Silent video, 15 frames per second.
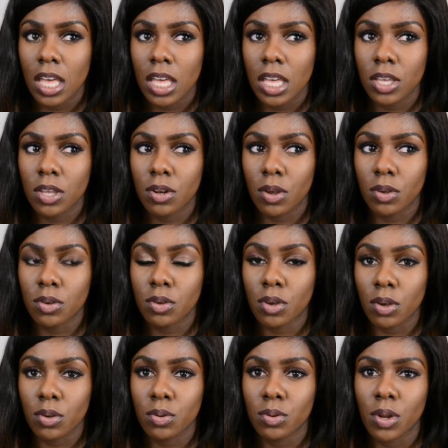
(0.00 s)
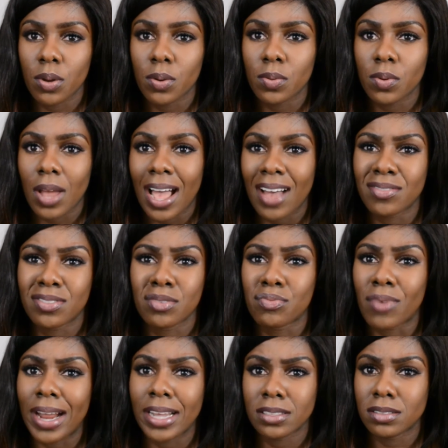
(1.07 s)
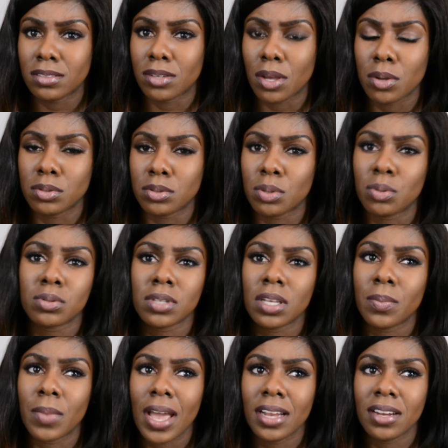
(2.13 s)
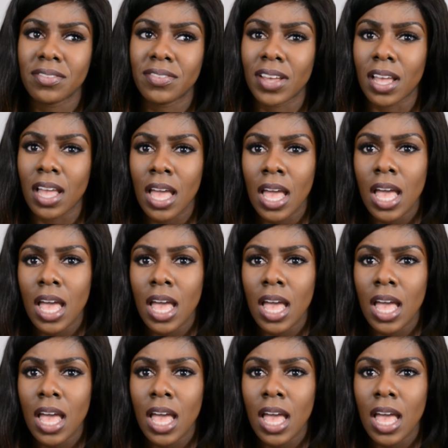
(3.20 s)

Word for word: you know you, you don't have the right to go talk to him or anything